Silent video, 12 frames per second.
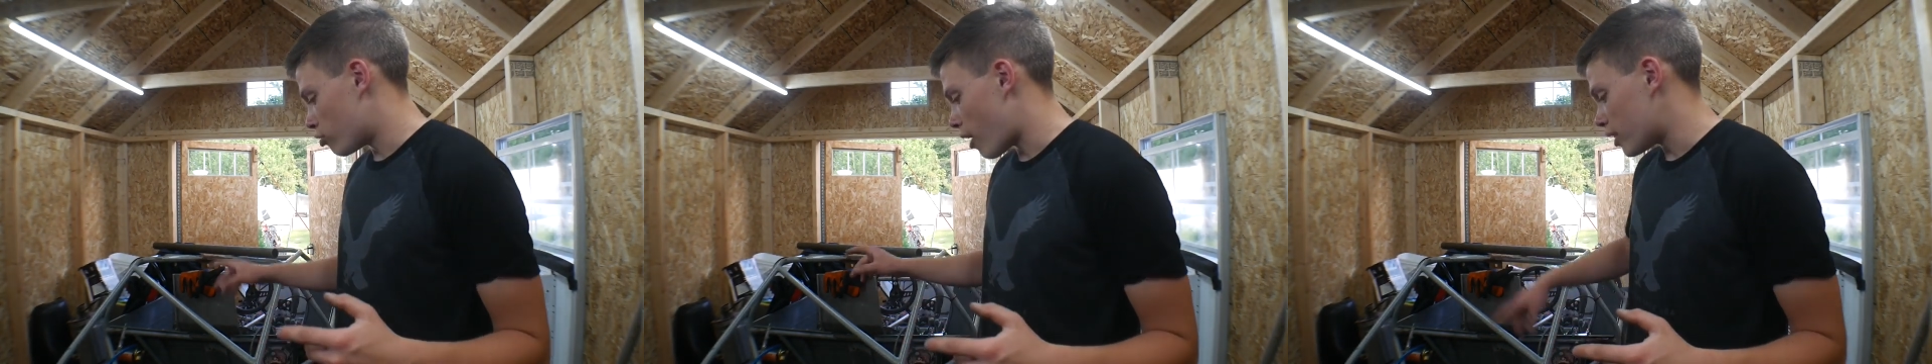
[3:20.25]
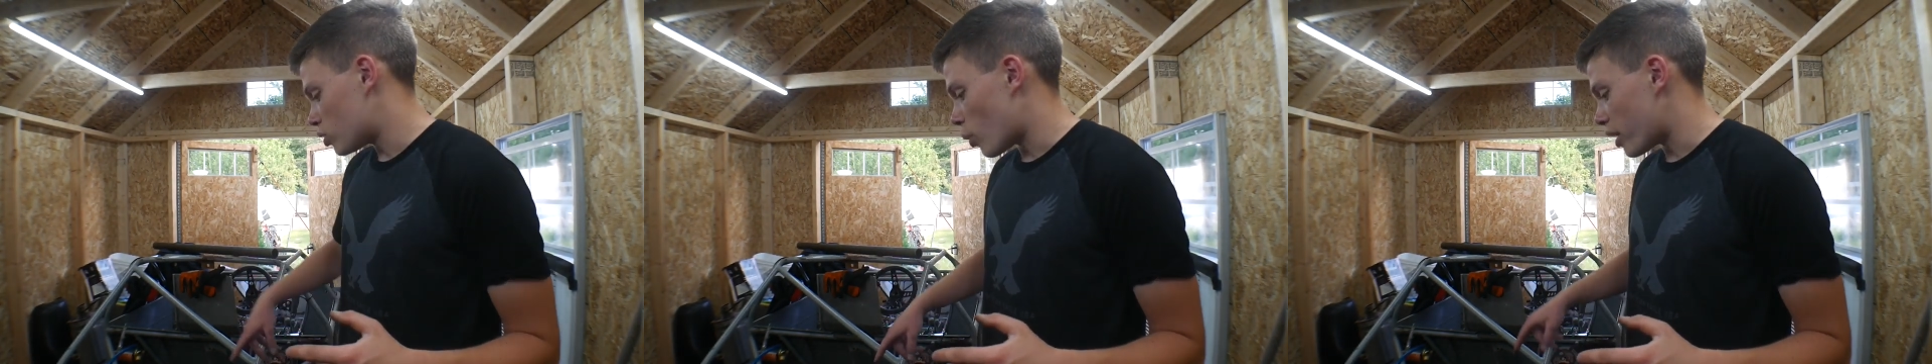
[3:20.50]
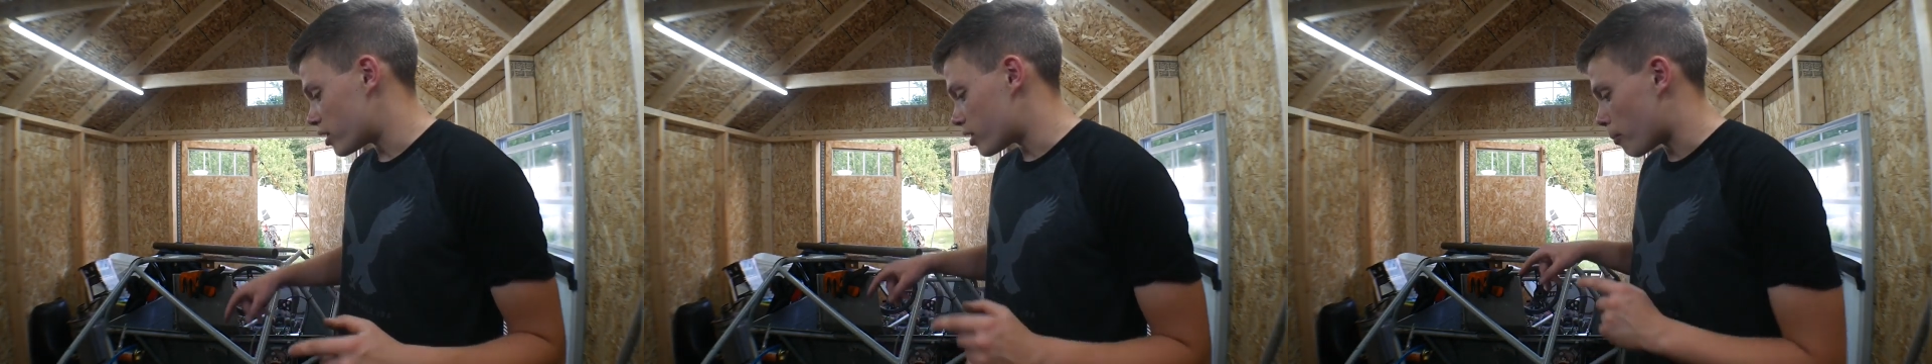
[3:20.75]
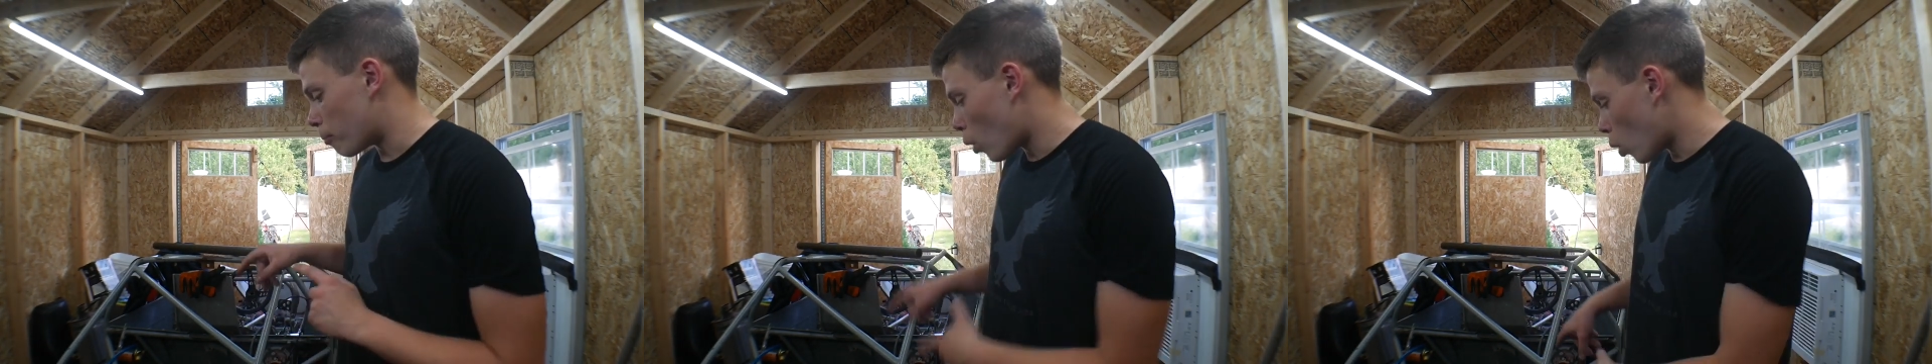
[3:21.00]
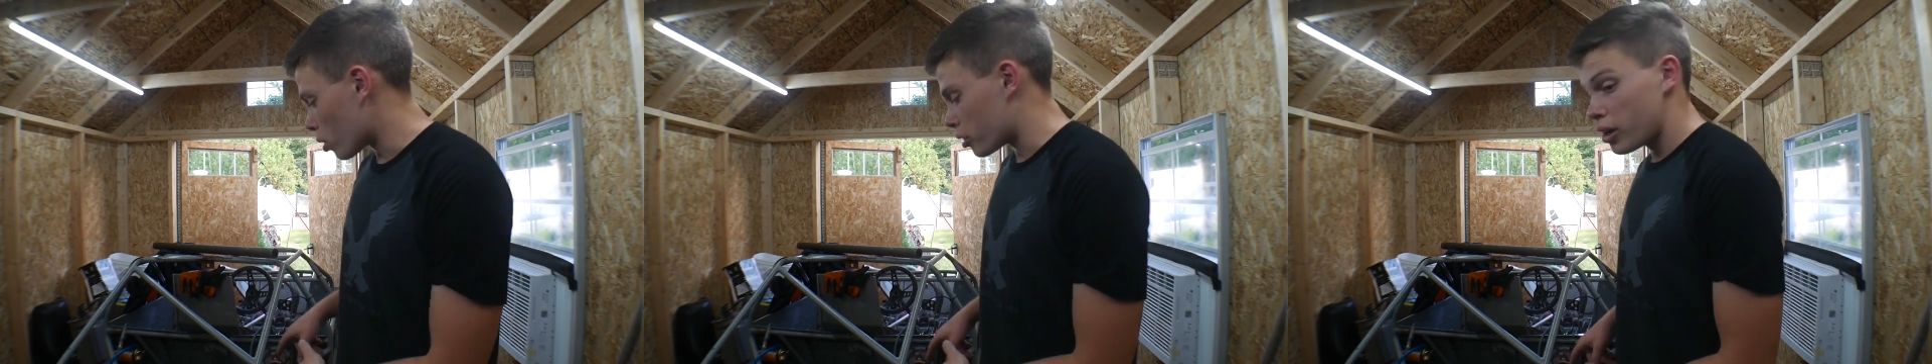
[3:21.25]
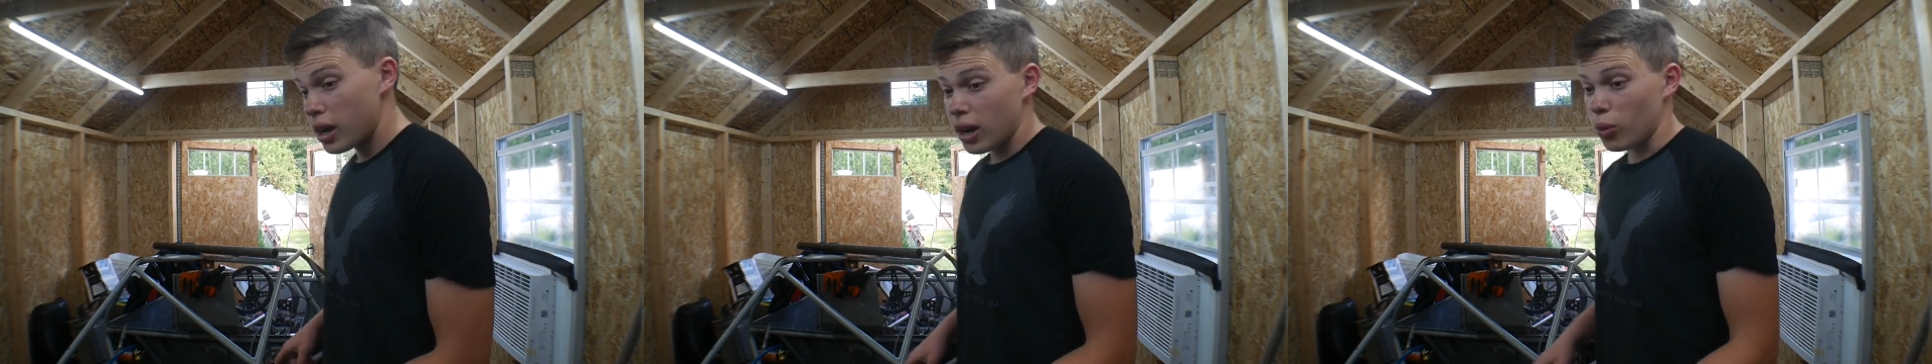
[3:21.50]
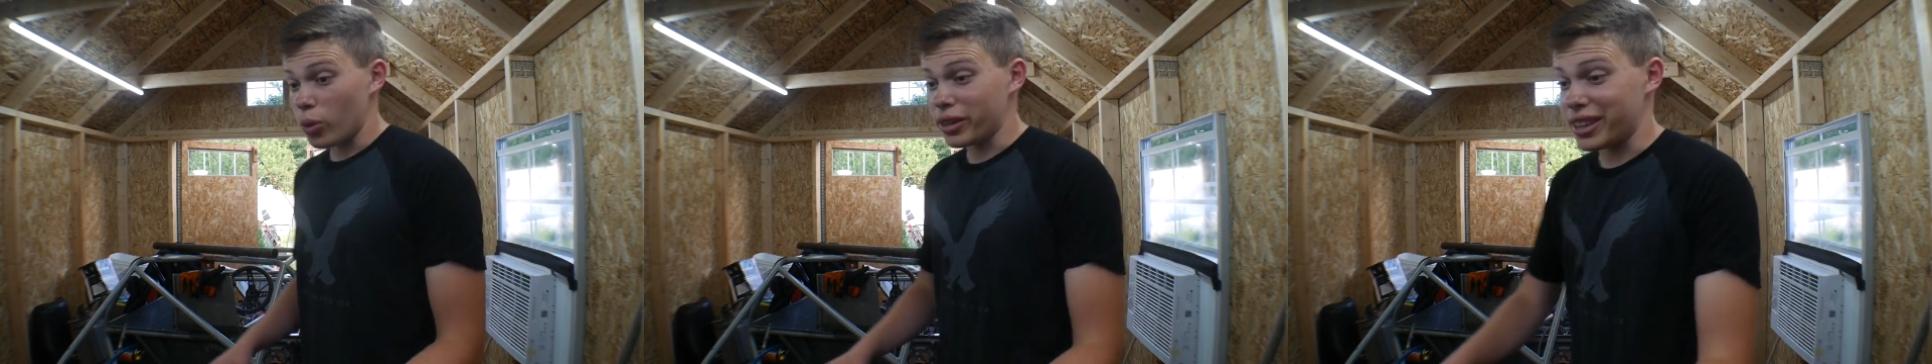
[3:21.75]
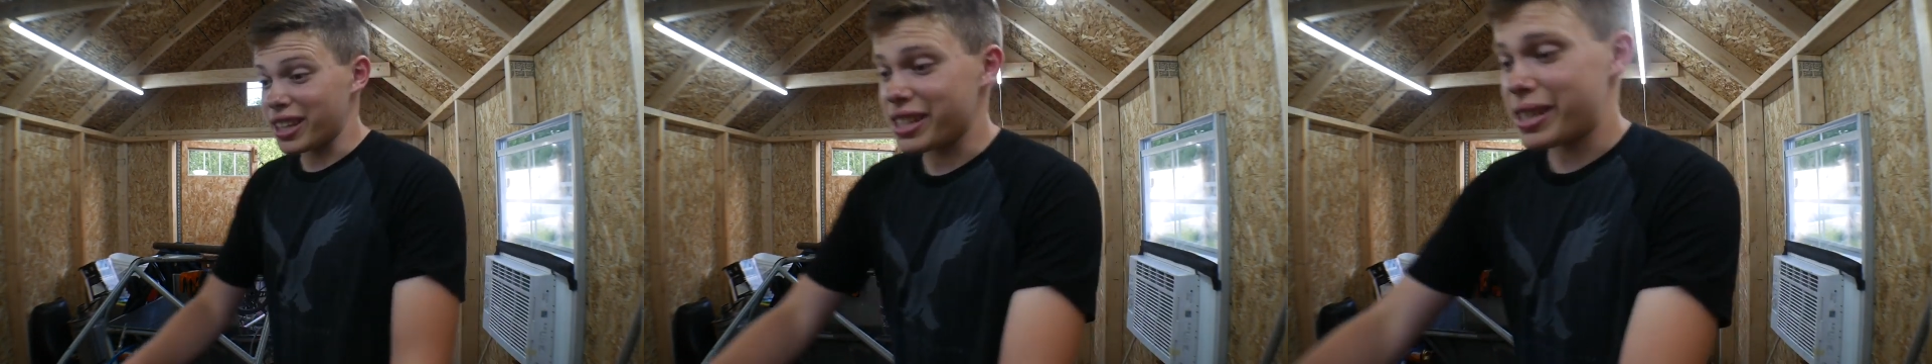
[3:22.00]
grind away some more
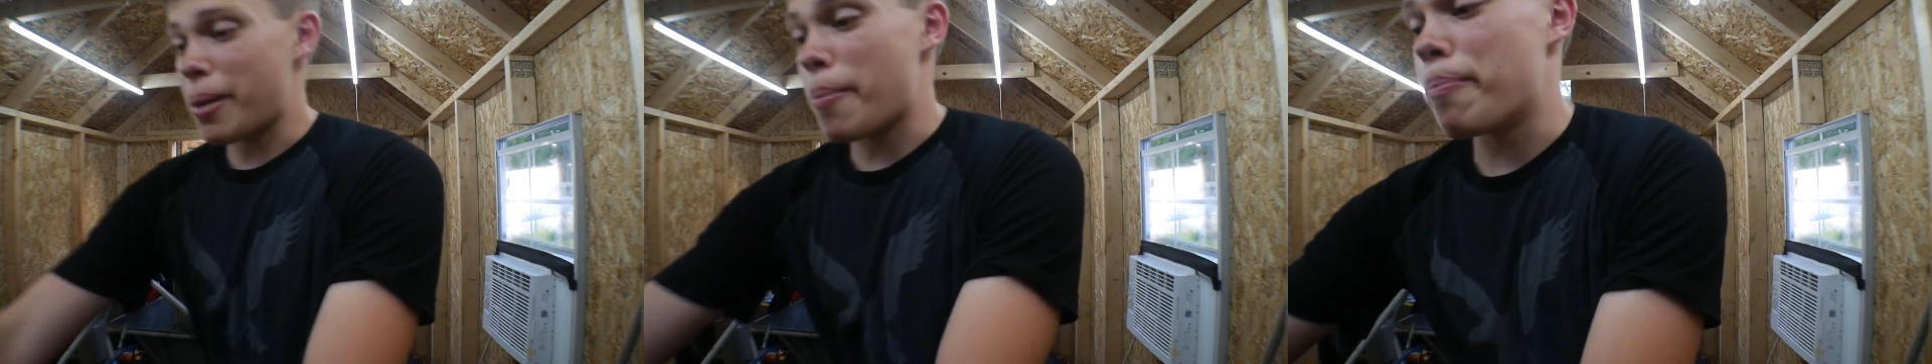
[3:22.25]
with this